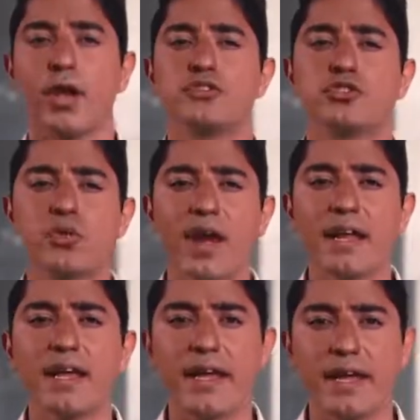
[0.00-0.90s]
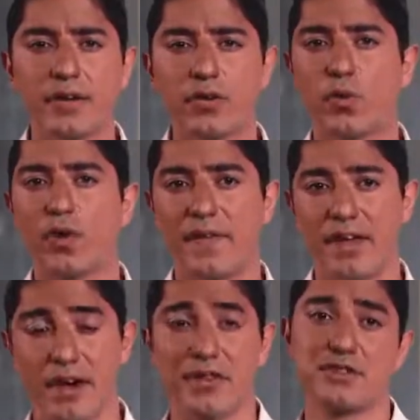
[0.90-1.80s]
try to ignore
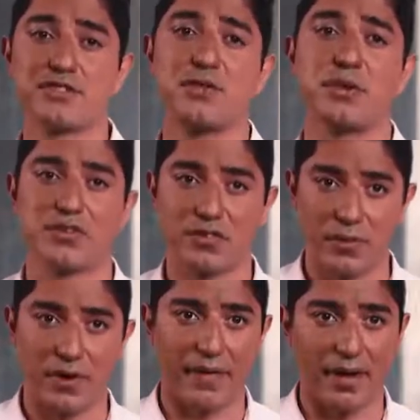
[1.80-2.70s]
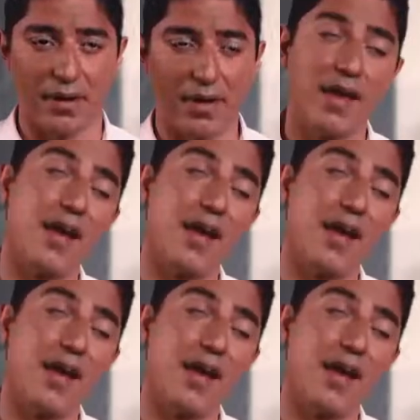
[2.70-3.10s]
the other students who are there.